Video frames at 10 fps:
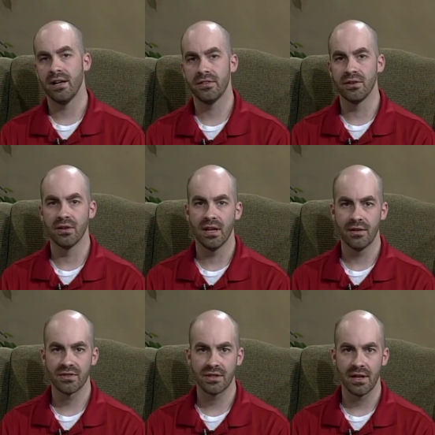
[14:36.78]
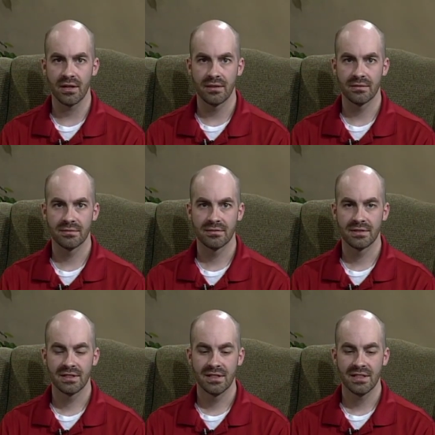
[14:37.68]
healthier lifestyle.
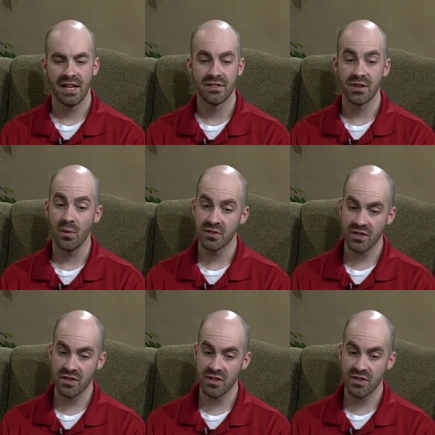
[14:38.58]
And so